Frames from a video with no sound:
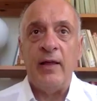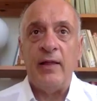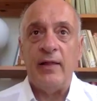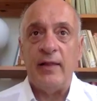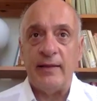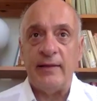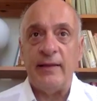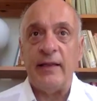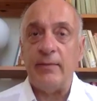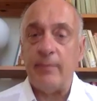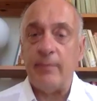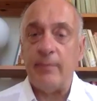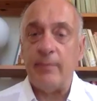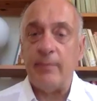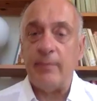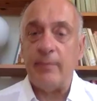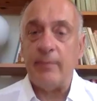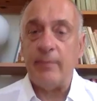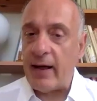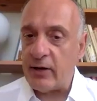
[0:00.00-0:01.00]
They did
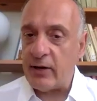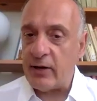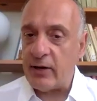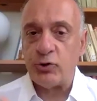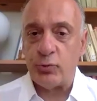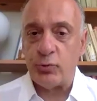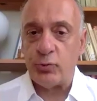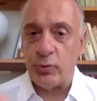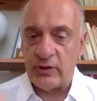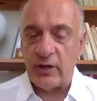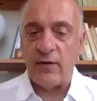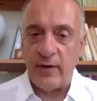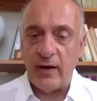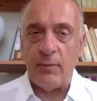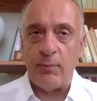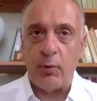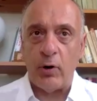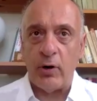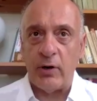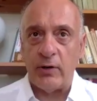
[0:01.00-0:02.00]
manage to intervene
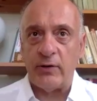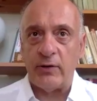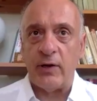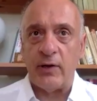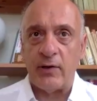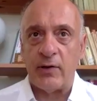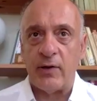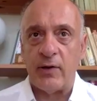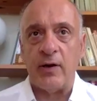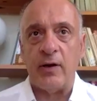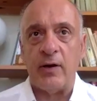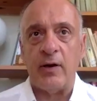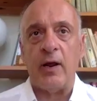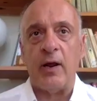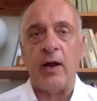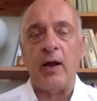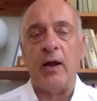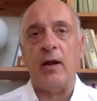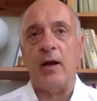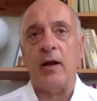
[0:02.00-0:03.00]
in politics
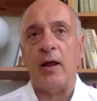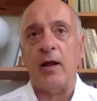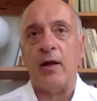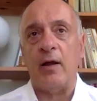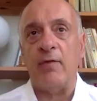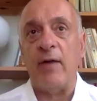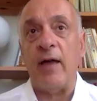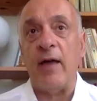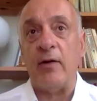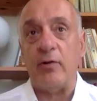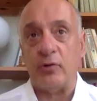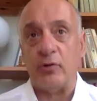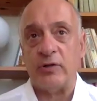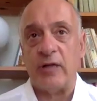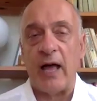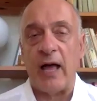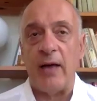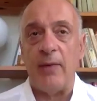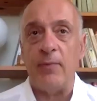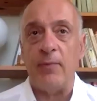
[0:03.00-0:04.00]
in various
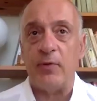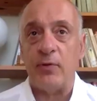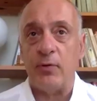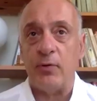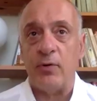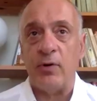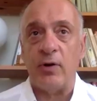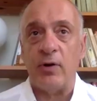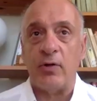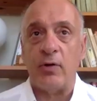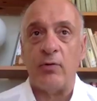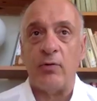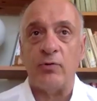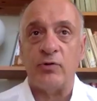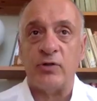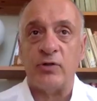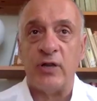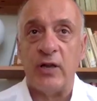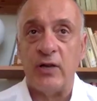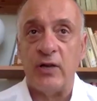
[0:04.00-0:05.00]
times during
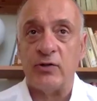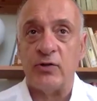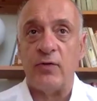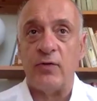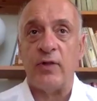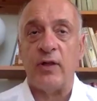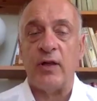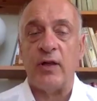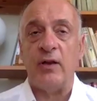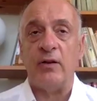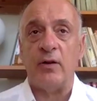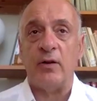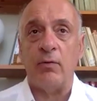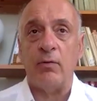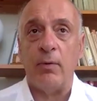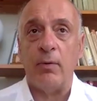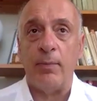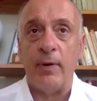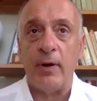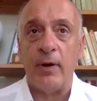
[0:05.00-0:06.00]
those years of the
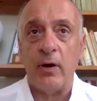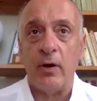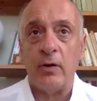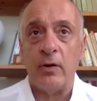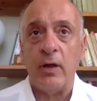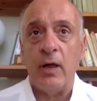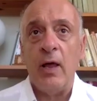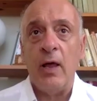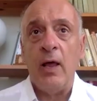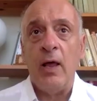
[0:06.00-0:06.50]
interwar period,